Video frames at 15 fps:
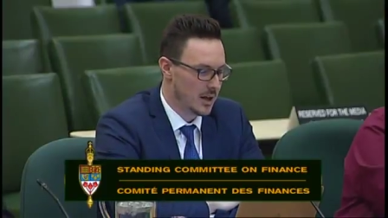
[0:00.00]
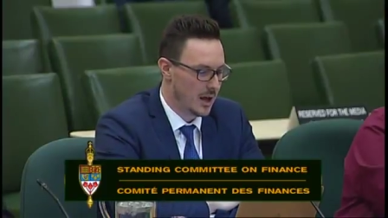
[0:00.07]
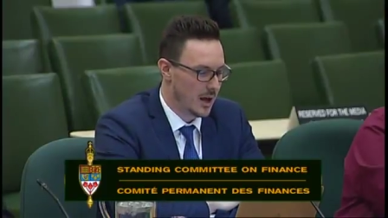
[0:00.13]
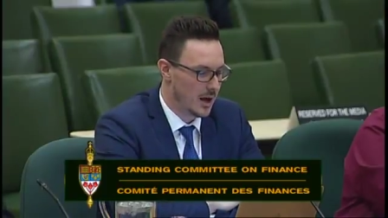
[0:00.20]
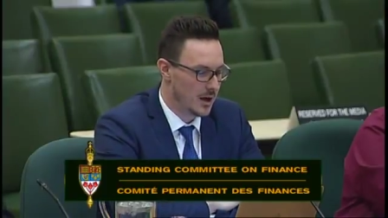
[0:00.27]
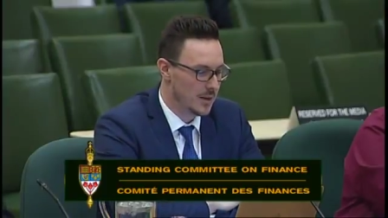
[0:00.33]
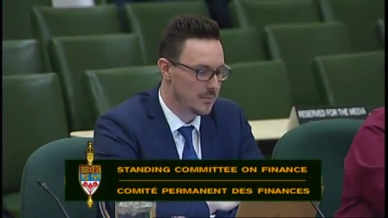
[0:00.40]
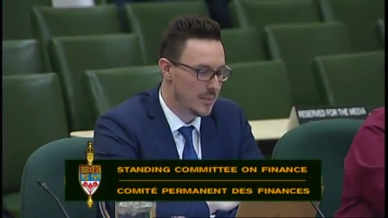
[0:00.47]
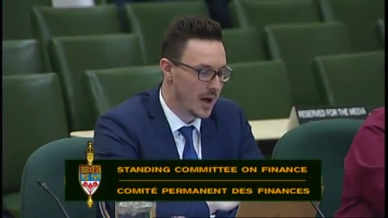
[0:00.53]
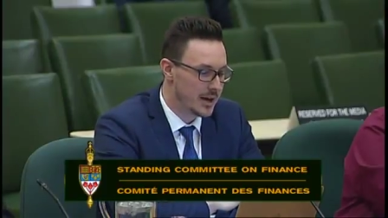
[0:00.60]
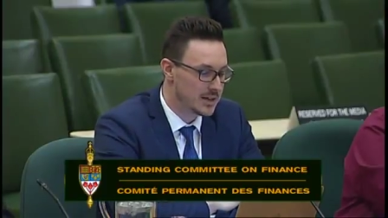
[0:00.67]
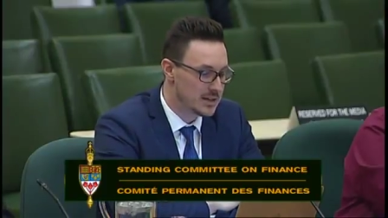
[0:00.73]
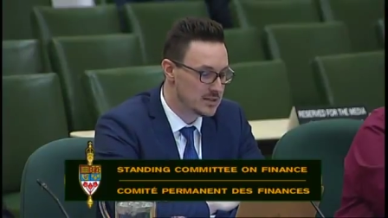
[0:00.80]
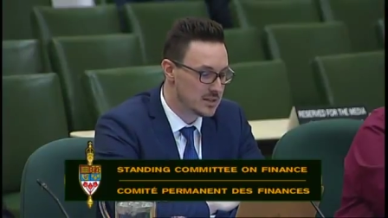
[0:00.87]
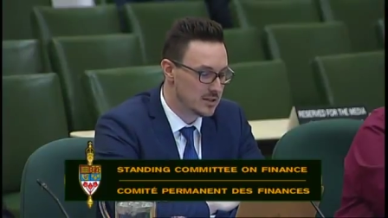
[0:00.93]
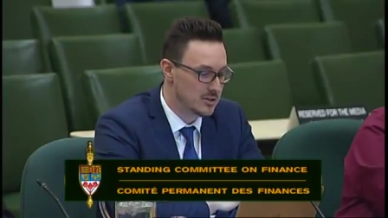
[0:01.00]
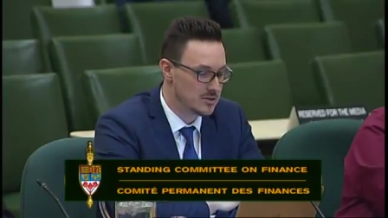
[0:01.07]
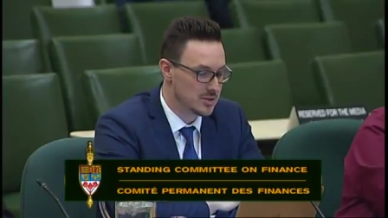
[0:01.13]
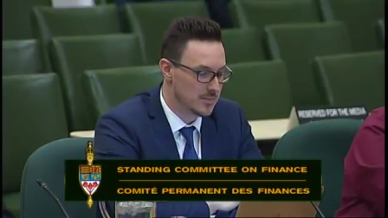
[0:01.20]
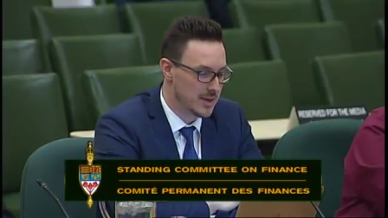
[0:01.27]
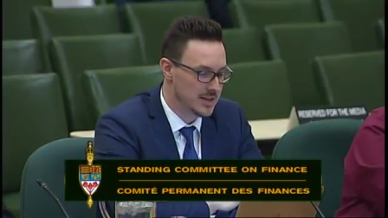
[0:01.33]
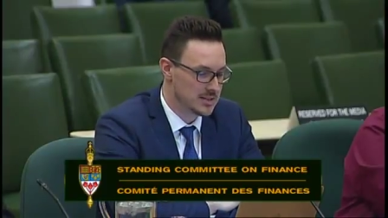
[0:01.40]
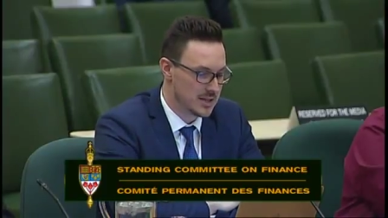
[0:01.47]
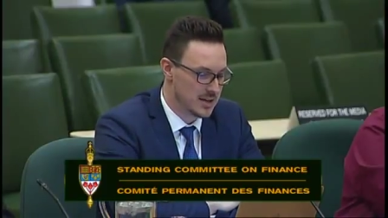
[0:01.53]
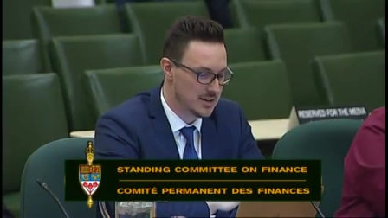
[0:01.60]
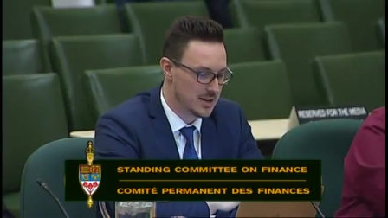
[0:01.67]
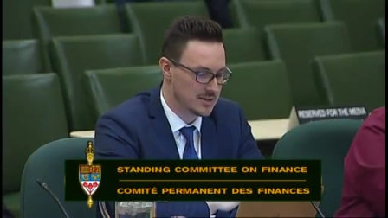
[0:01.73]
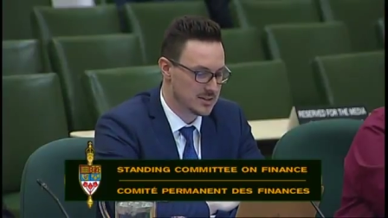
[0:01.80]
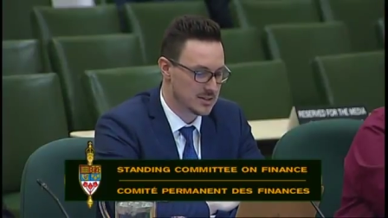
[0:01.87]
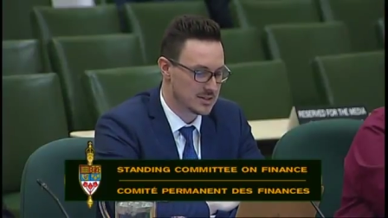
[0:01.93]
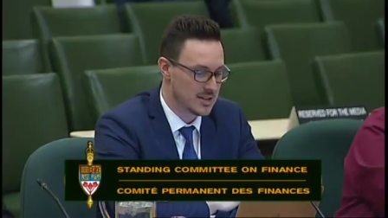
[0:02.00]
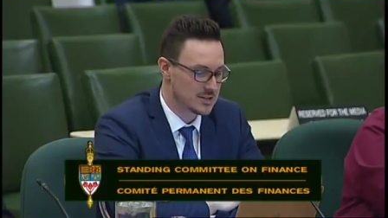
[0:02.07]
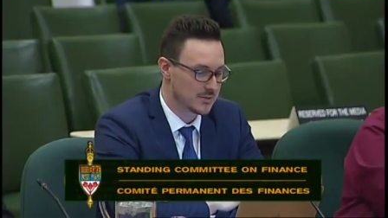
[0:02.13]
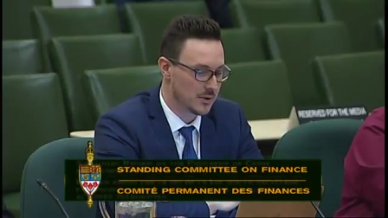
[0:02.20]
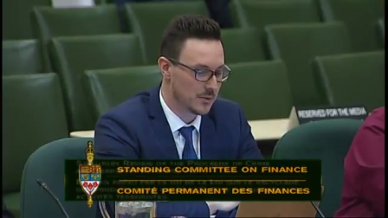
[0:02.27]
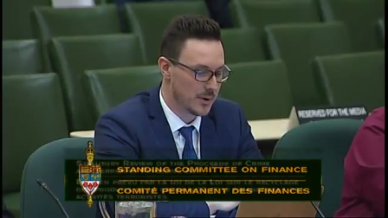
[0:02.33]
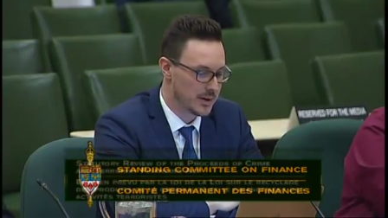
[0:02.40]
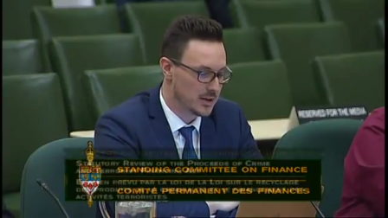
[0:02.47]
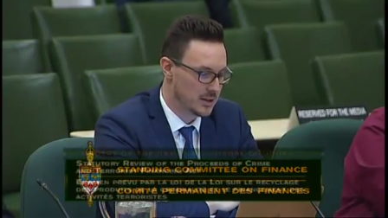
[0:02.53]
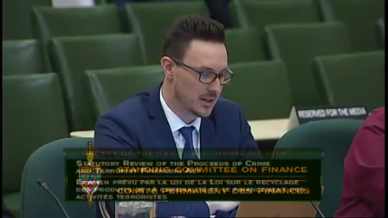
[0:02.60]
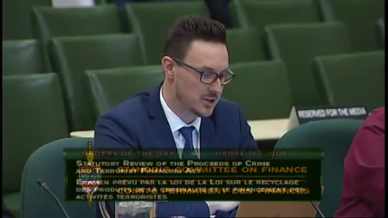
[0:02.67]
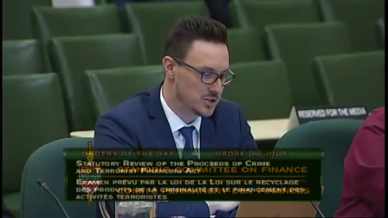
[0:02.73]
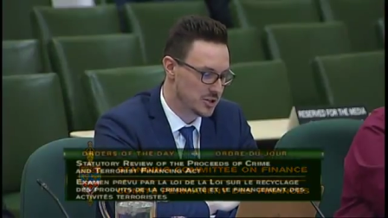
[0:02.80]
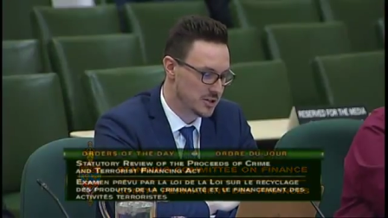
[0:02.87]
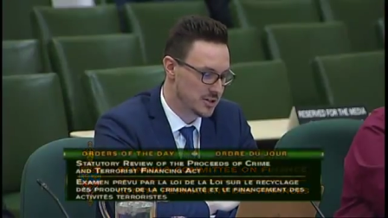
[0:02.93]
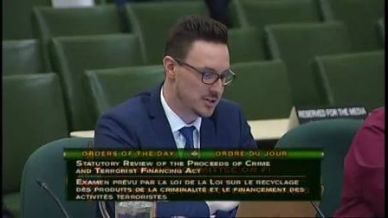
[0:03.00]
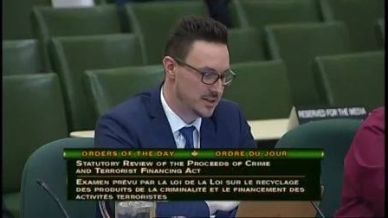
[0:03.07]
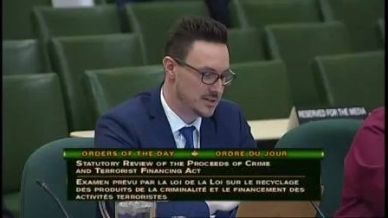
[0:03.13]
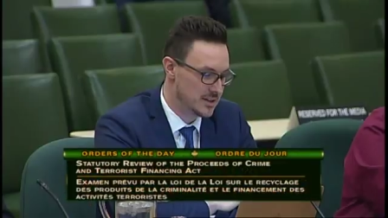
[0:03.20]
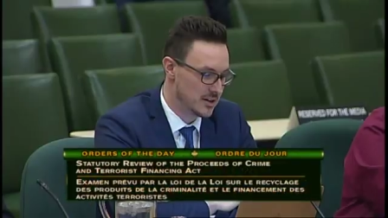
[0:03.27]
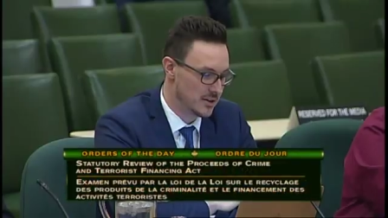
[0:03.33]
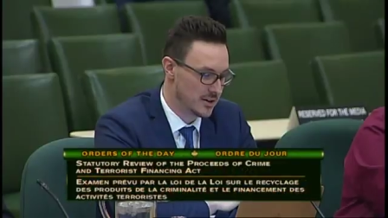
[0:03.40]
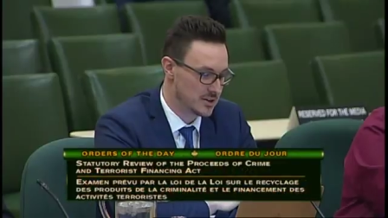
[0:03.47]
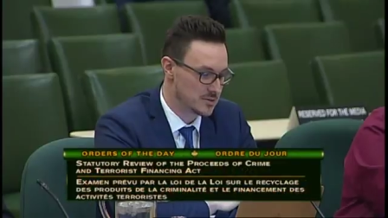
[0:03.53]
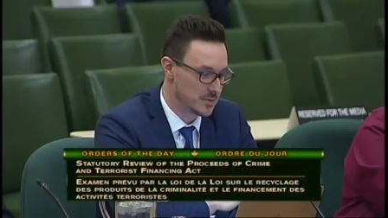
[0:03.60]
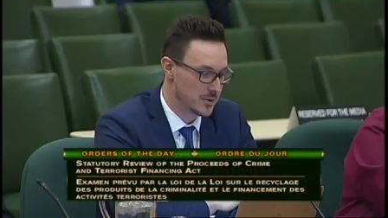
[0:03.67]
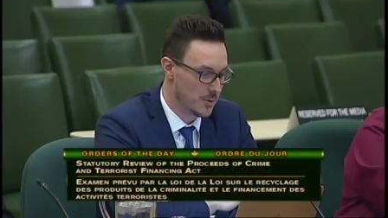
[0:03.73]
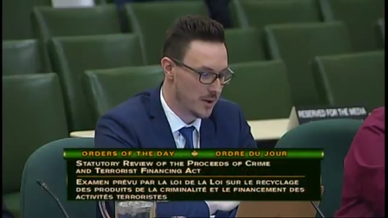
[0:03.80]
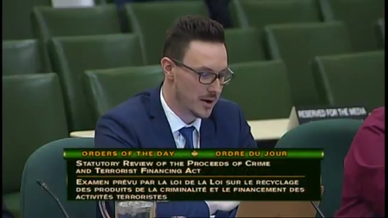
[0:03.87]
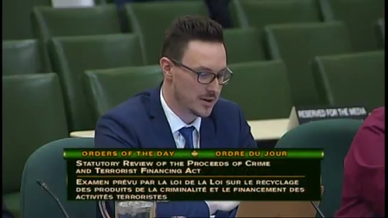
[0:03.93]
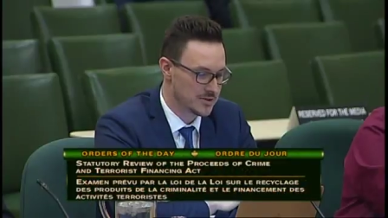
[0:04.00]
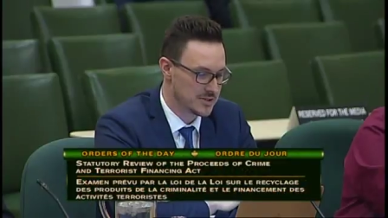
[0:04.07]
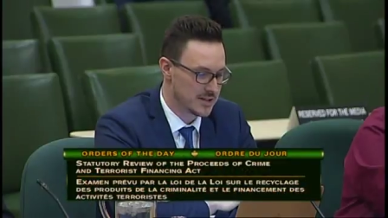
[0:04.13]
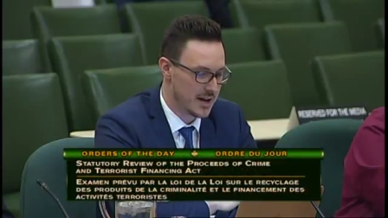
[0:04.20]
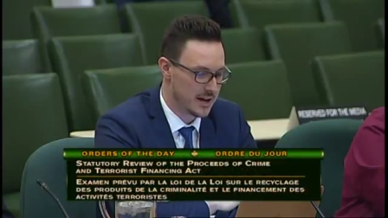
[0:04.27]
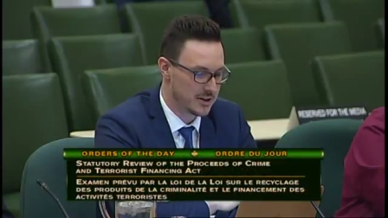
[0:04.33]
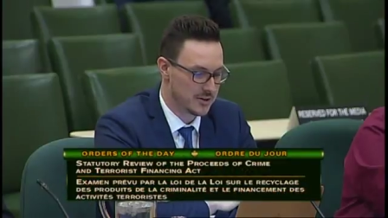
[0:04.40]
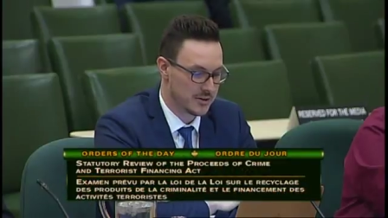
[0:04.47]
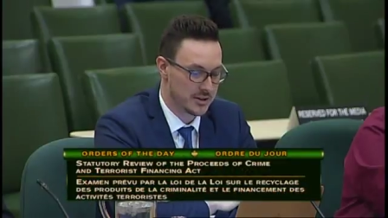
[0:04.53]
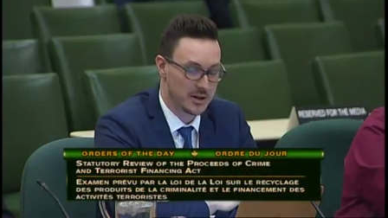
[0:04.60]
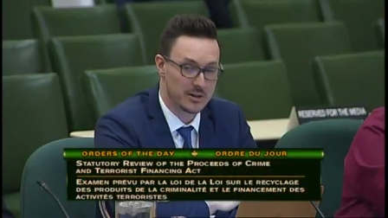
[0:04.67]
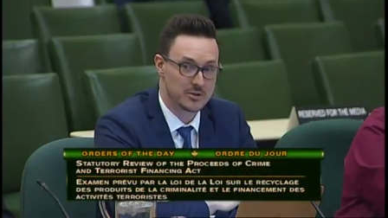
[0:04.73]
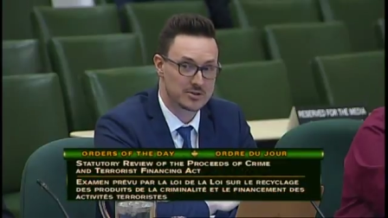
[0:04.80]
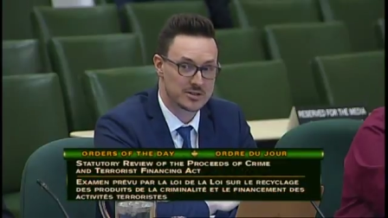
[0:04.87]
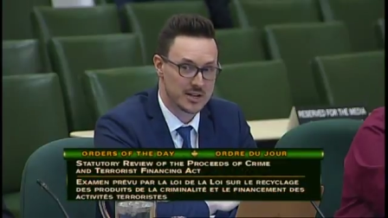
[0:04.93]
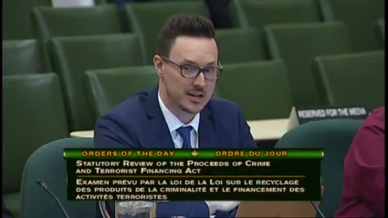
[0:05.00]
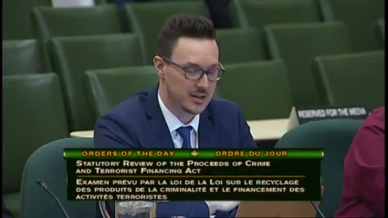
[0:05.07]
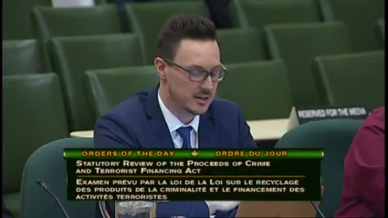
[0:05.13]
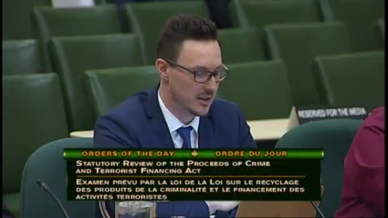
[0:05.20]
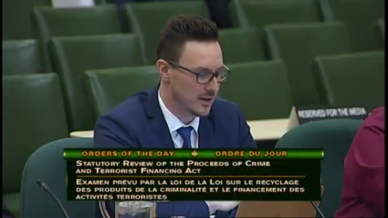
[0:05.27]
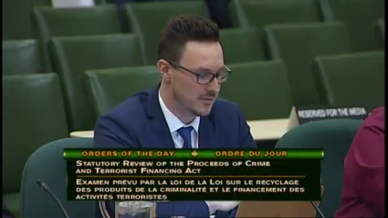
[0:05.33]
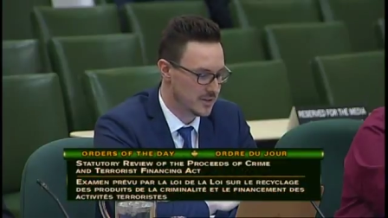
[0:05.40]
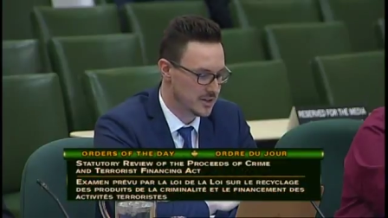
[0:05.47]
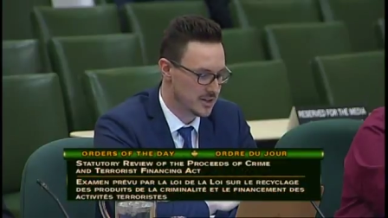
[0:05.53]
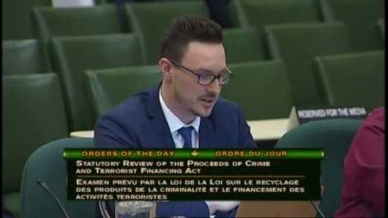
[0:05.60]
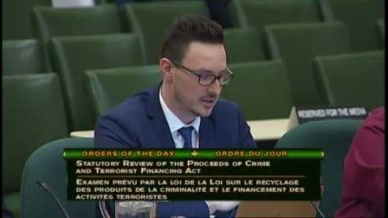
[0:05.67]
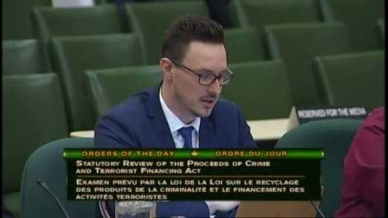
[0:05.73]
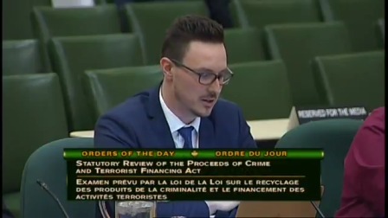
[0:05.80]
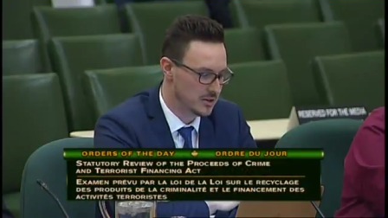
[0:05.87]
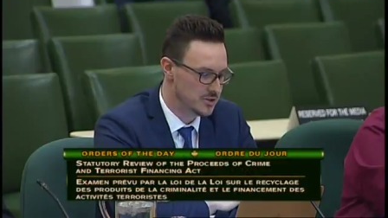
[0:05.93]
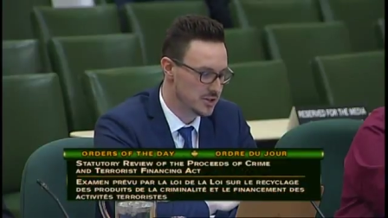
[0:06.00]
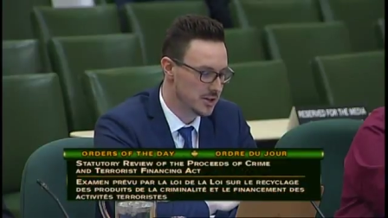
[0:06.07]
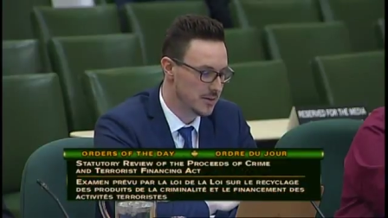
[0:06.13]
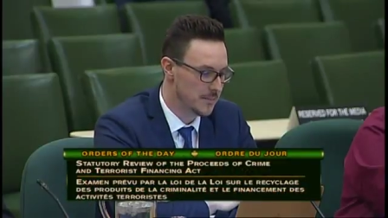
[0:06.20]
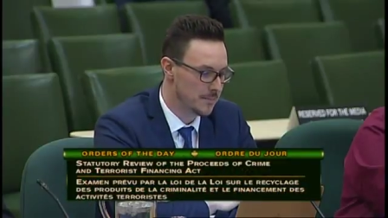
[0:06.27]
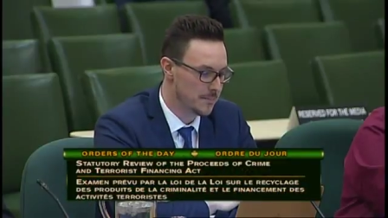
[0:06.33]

Um, I continue to maintain that successful regulation in these areas requires an accurate understanding of the technology.